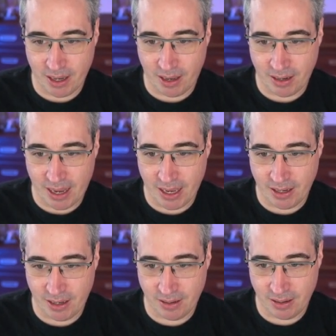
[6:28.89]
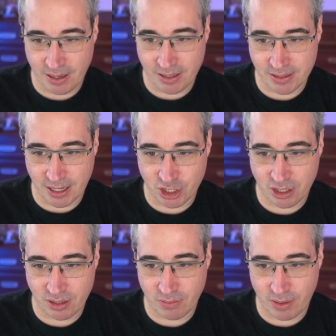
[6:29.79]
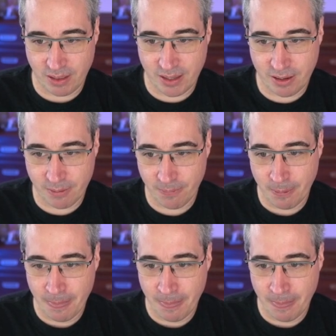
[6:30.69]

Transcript: and add in a section right there.